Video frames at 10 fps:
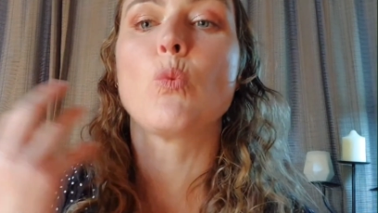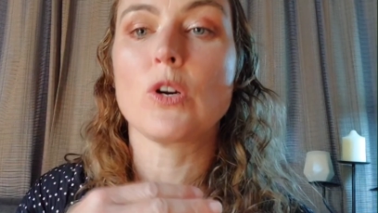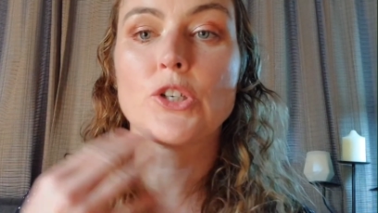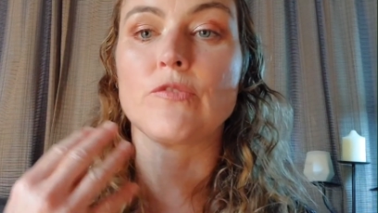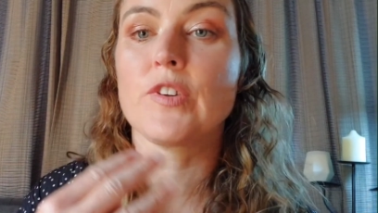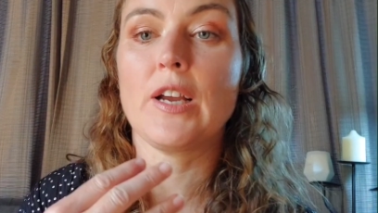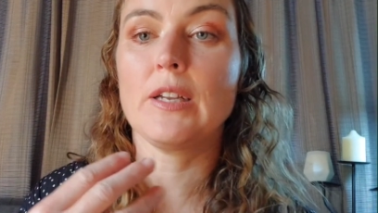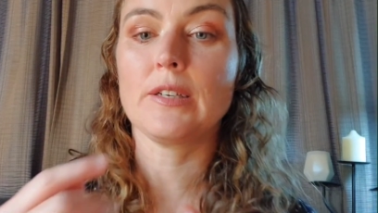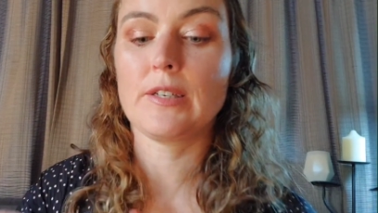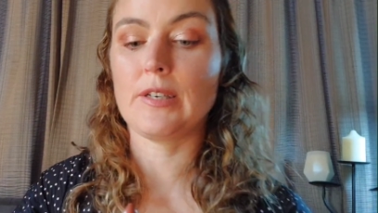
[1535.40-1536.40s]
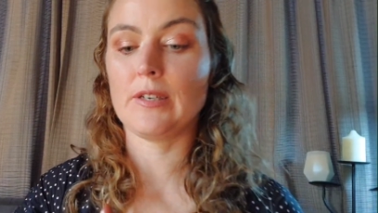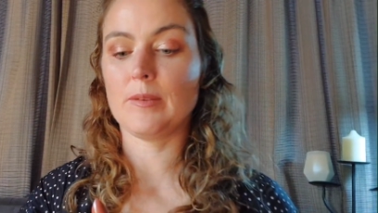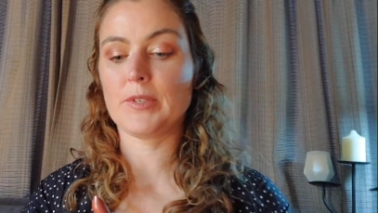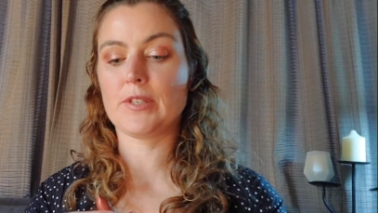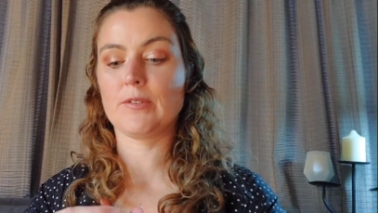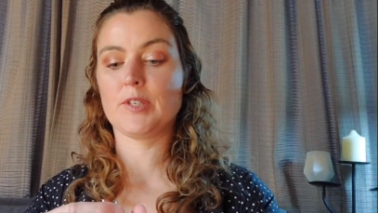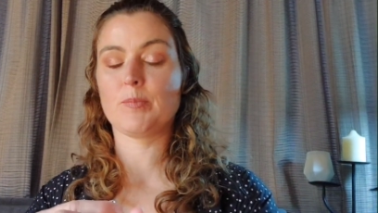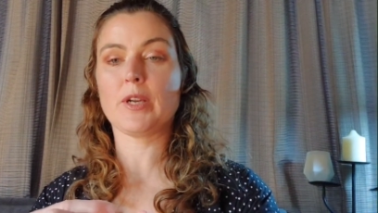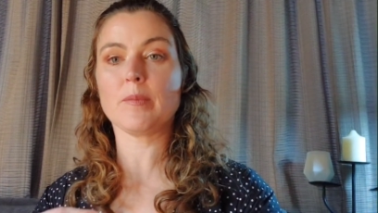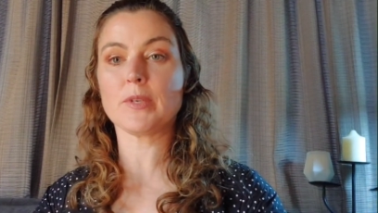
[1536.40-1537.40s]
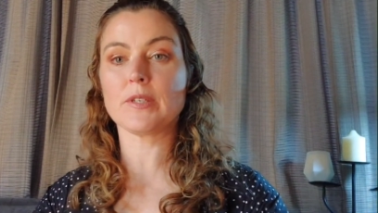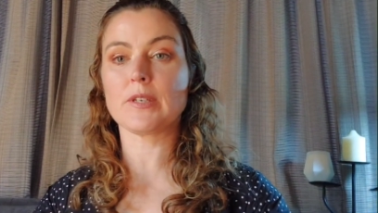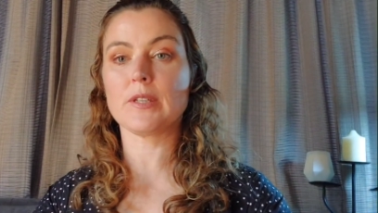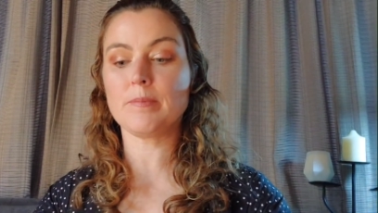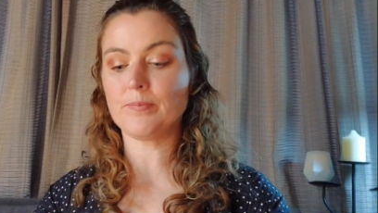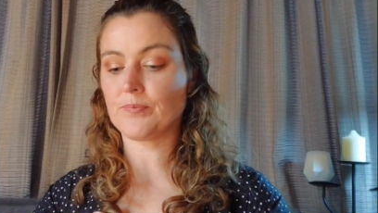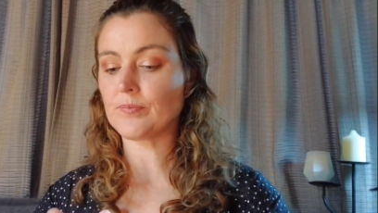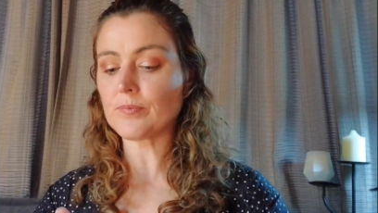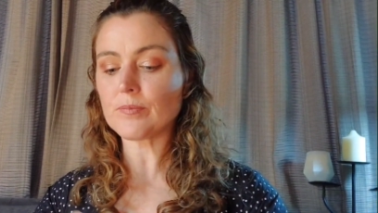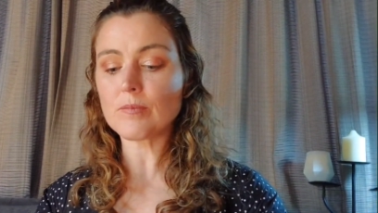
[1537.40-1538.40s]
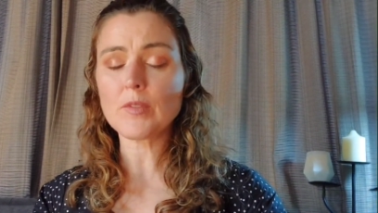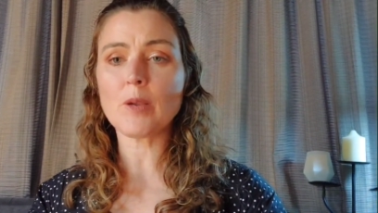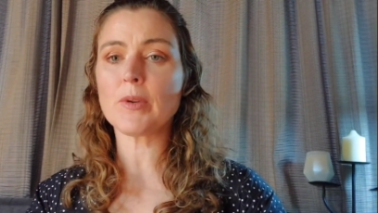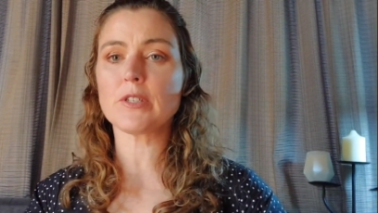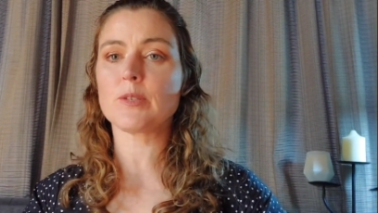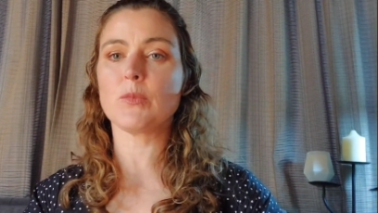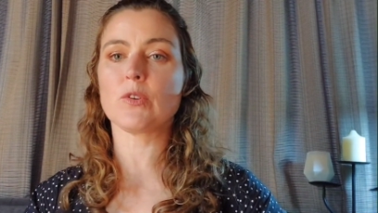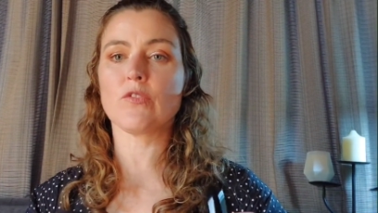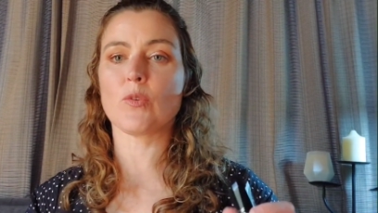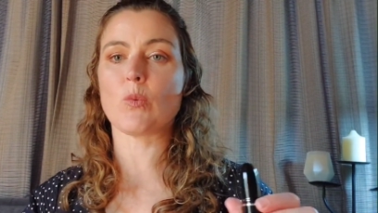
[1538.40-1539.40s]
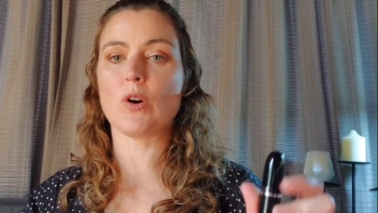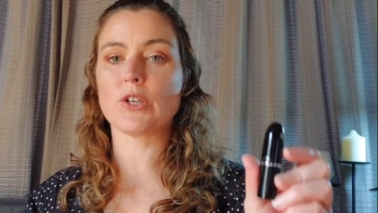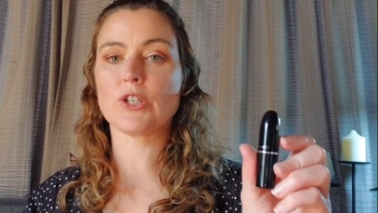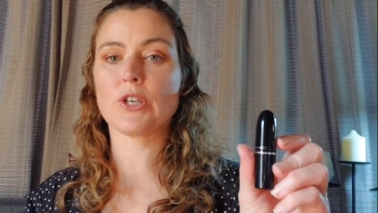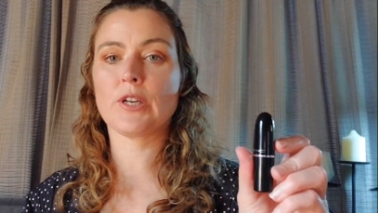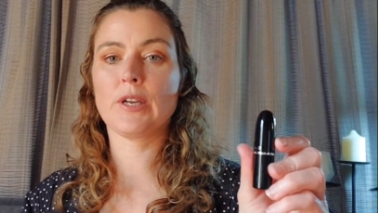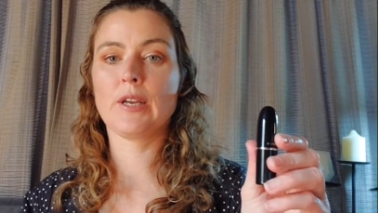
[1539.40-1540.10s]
wash of colour to your lips. There is pigment to them, but it's more of a wash.